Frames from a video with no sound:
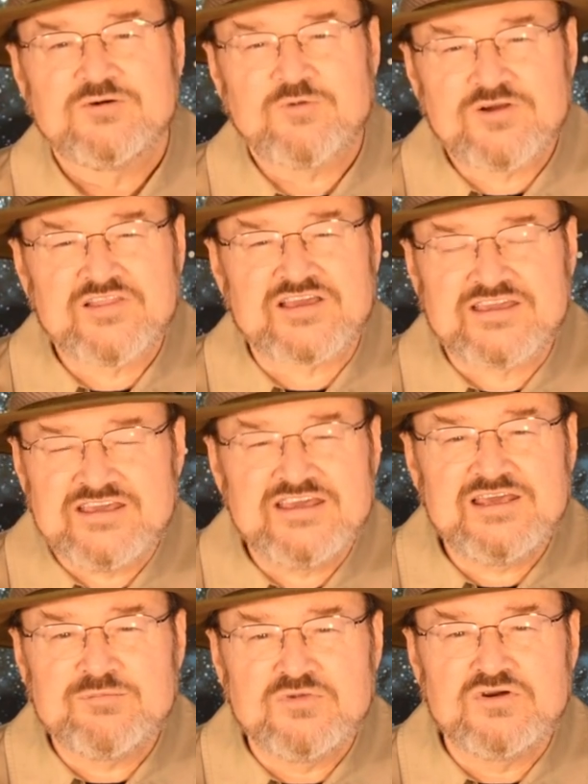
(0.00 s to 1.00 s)
What are the
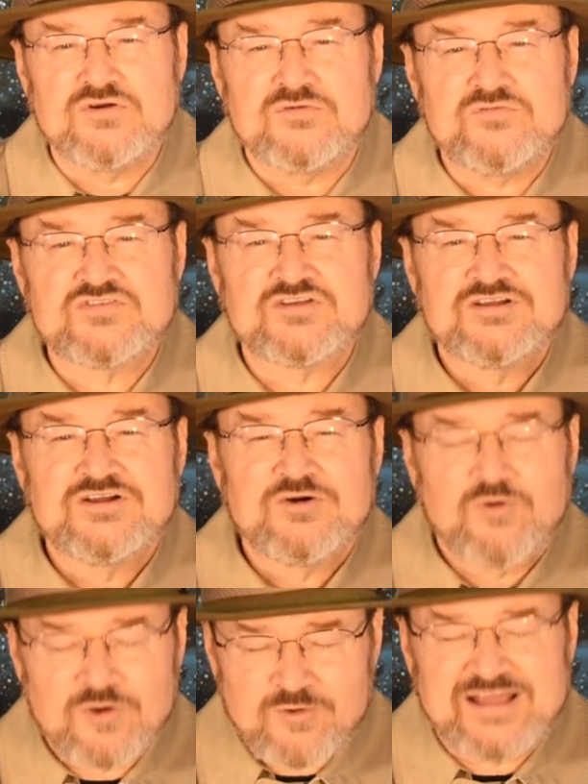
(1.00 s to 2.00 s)
key moves?
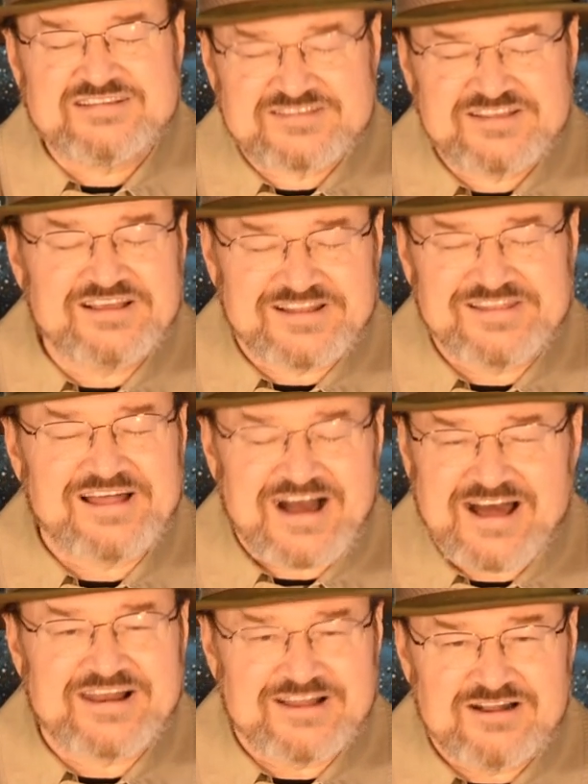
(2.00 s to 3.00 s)
What do I see a
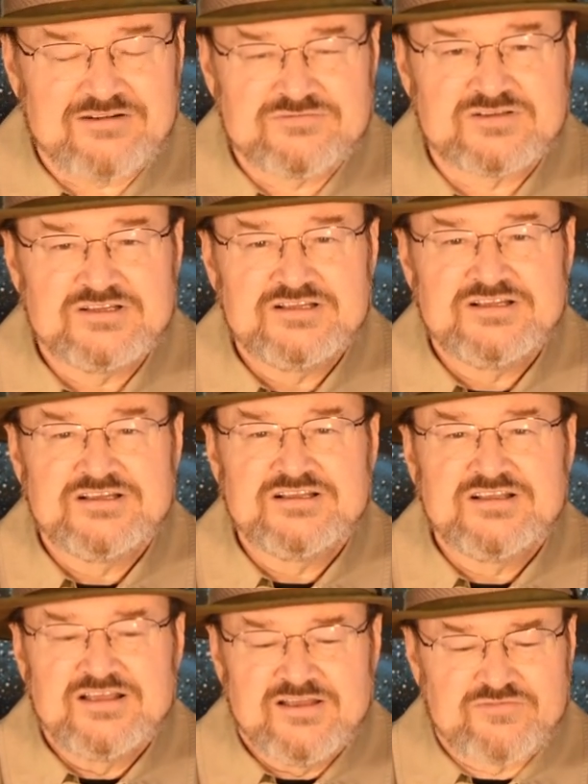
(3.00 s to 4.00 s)
lot of?
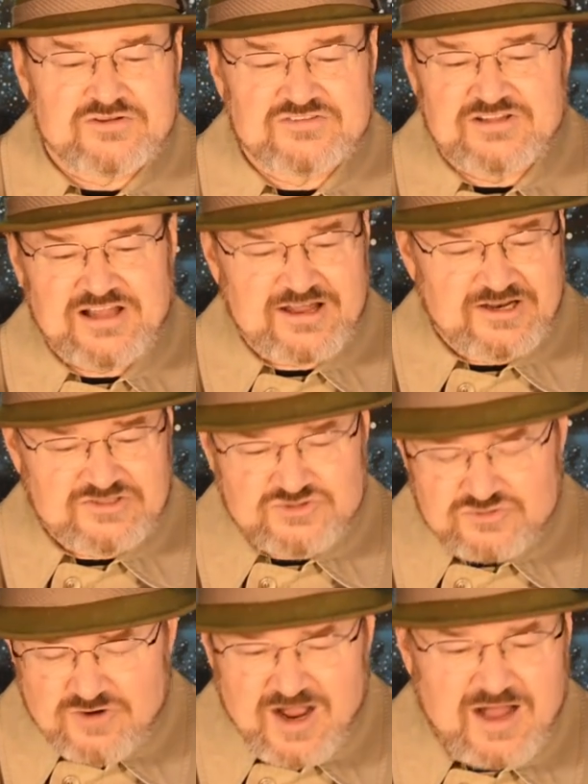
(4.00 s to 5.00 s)
If there's a lot of
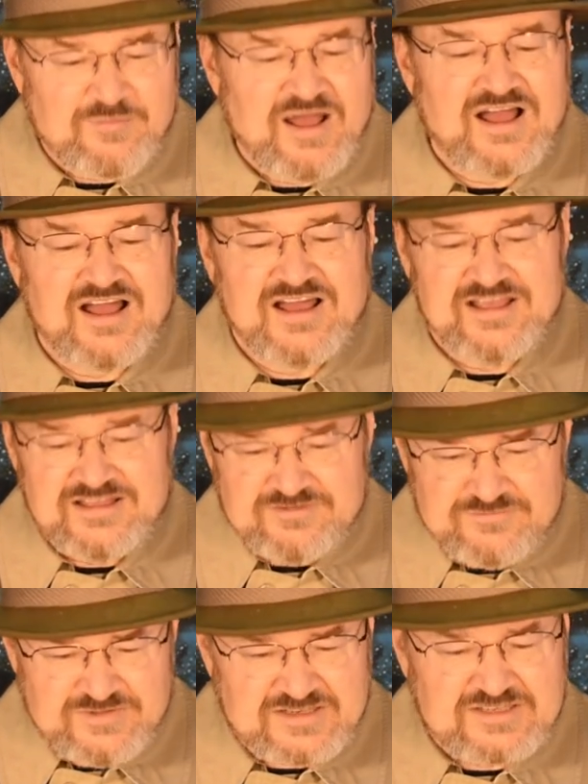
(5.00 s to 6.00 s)
drama
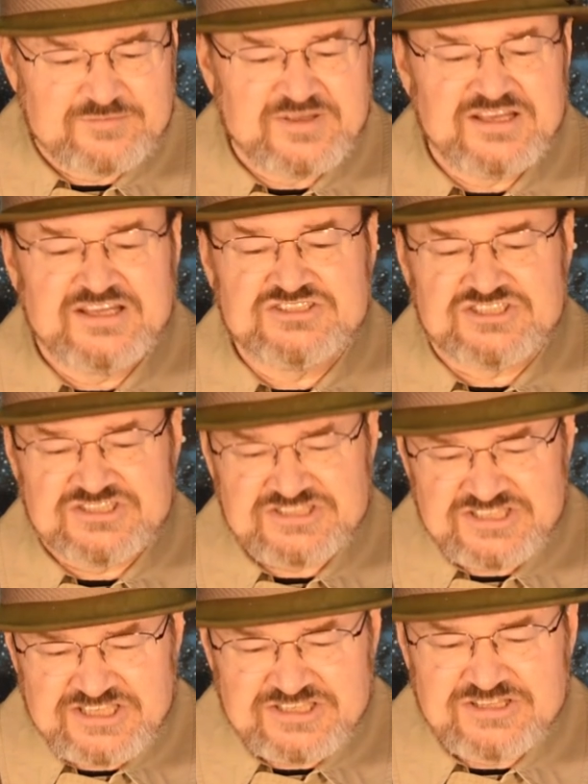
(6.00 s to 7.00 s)
and victimage
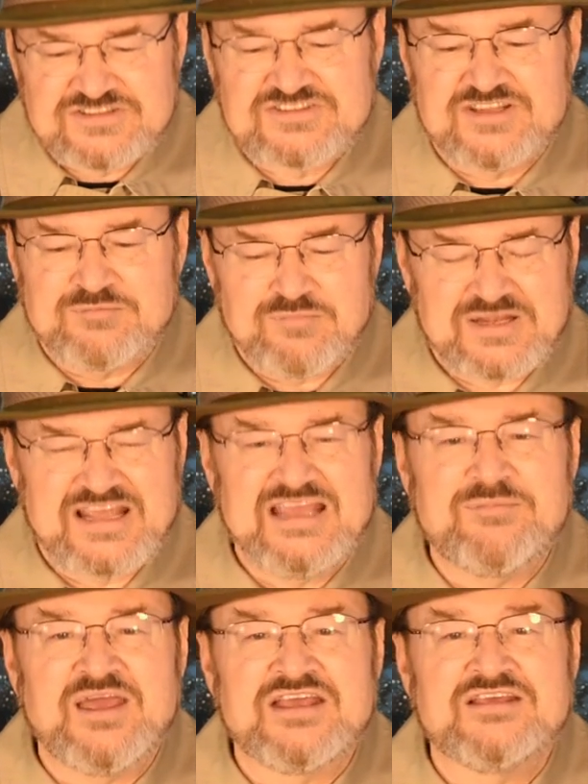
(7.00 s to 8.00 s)
and guilt and
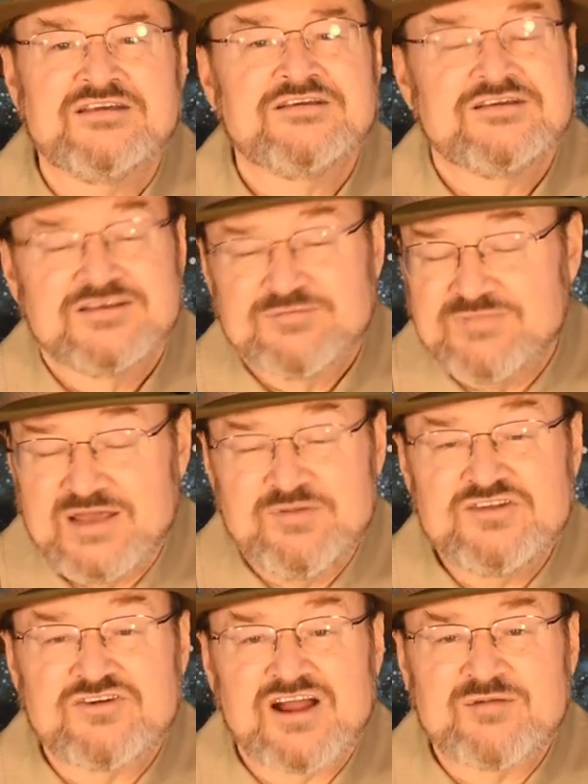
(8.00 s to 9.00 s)
blaming,
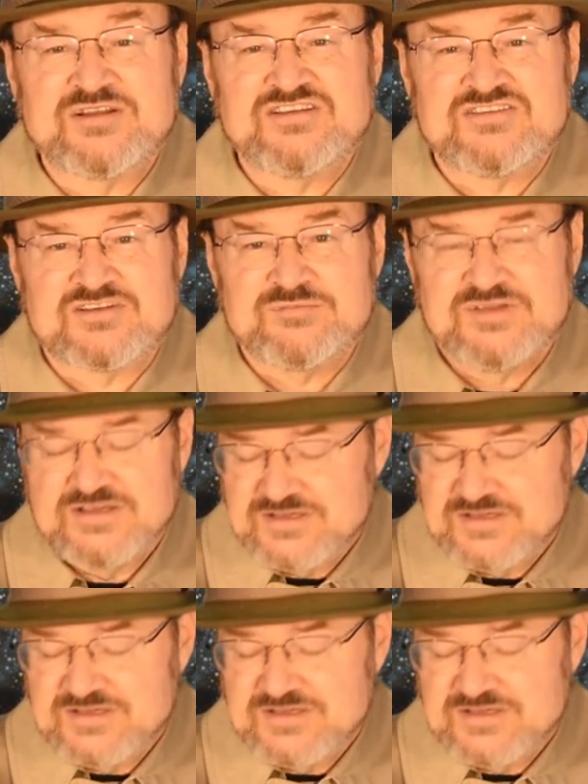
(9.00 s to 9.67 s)
maybe dramatism.